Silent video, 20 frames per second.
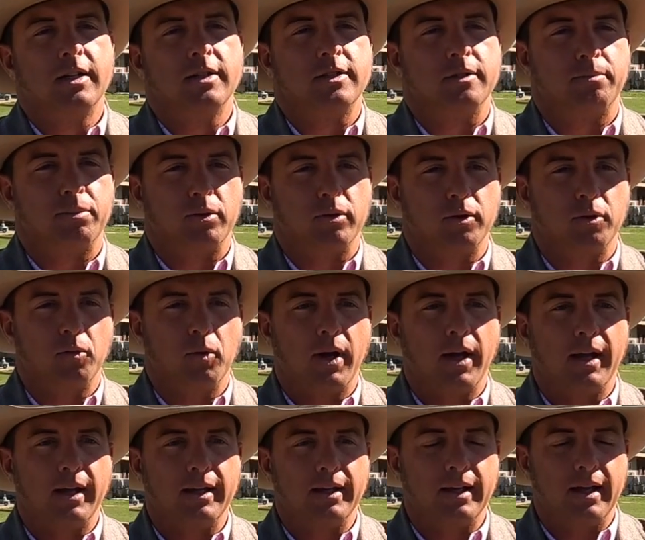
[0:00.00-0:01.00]
to pull
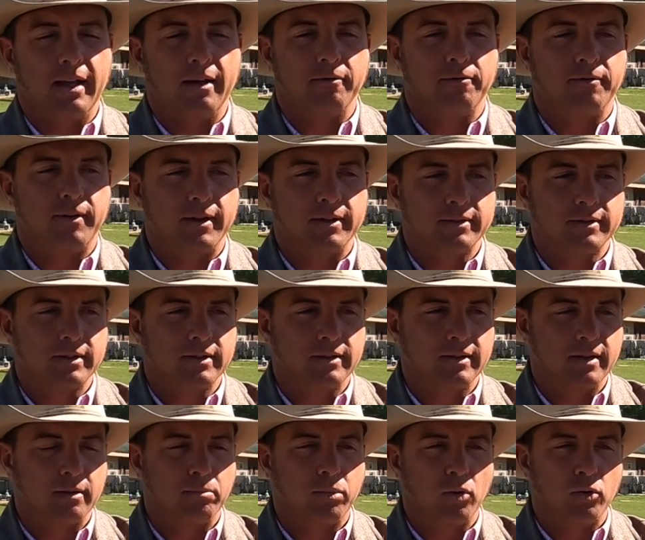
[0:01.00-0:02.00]
away and fuss.
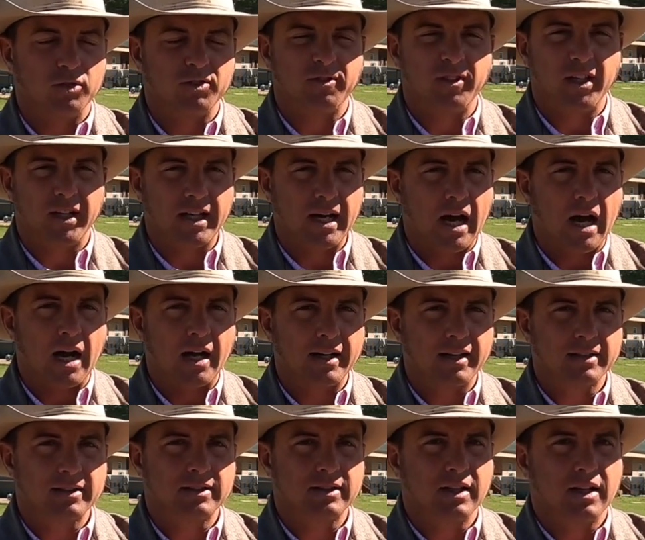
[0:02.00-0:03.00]
The pull is very
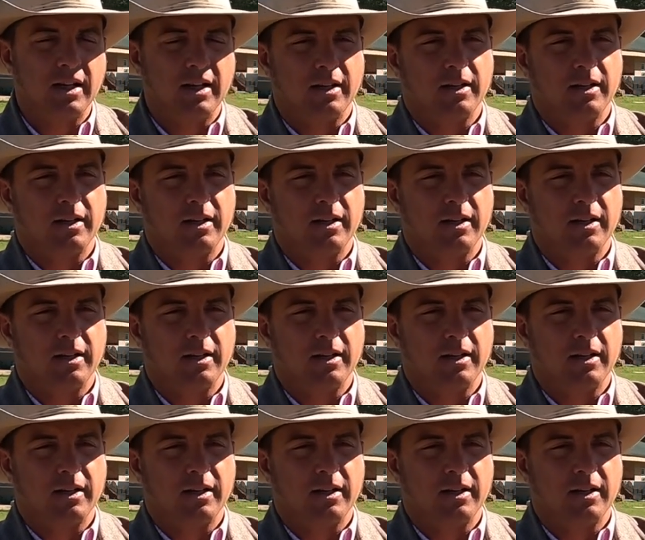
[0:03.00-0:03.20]
honest.